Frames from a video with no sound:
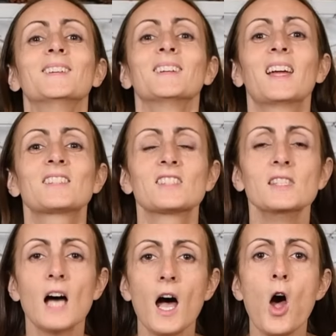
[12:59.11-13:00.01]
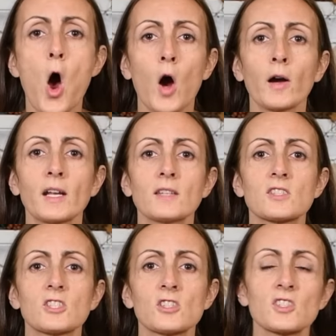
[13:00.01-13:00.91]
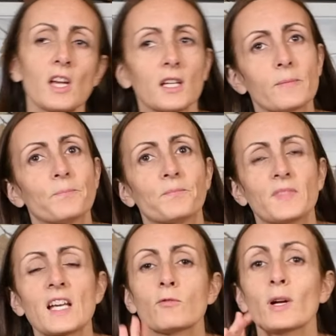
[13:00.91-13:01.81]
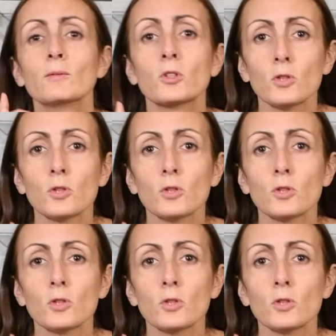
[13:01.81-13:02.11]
It's not hard. It's just like, think of when you're